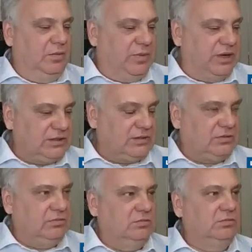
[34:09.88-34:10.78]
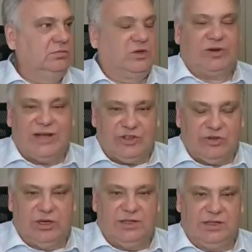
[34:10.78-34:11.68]
But
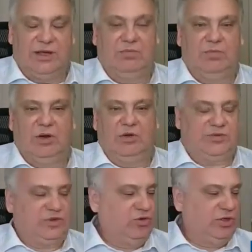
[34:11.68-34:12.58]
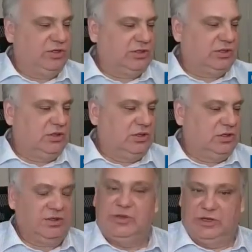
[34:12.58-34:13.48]
gradually, the number of students
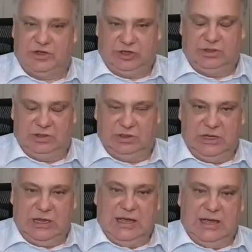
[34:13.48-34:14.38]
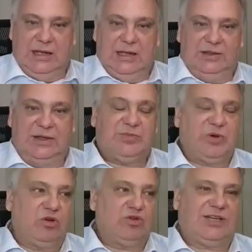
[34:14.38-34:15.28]
diminished. That's
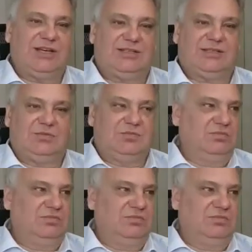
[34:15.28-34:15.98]
because it's